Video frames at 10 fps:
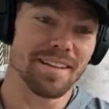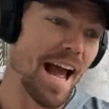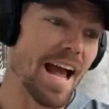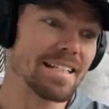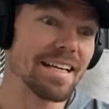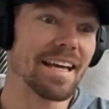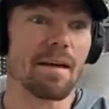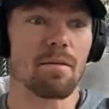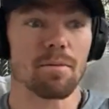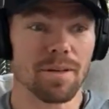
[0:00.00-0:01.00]
the idea
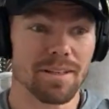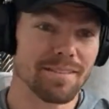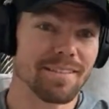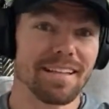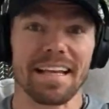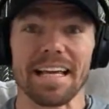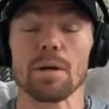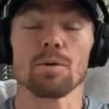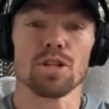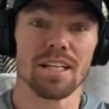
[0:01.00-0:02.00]
came up that
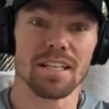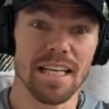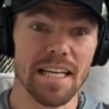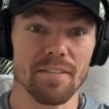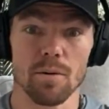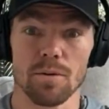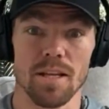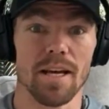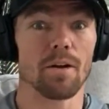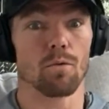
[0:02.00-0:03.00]
he was going to leave, it was
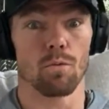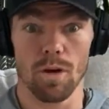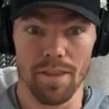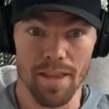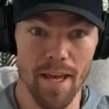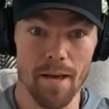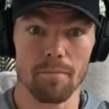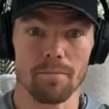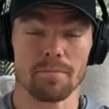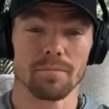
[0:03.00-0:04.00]
like with
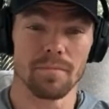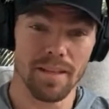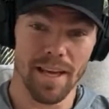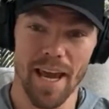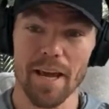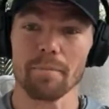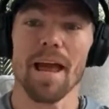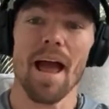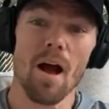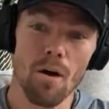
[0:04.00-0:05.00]
him came
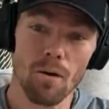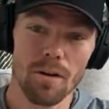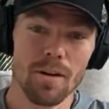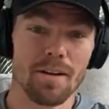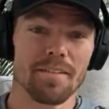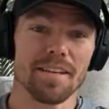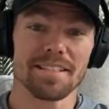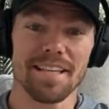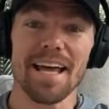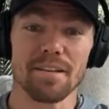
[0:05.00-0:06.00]
now this
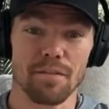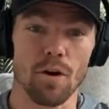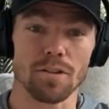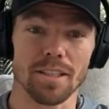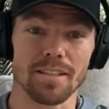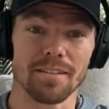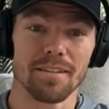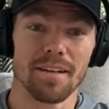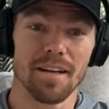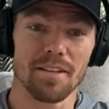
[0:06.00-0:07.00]
debt defaulting,
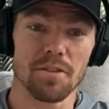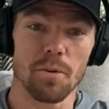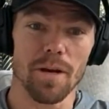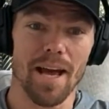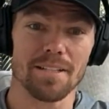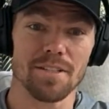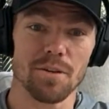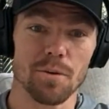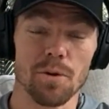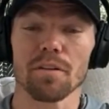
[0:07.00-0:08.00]
and so we had
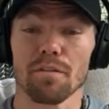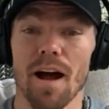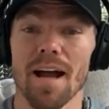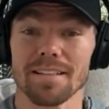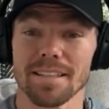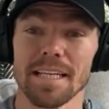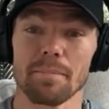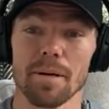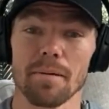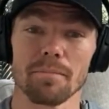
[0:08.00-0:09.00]
to really fight to
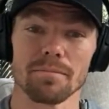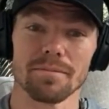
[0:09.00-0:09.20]
keep him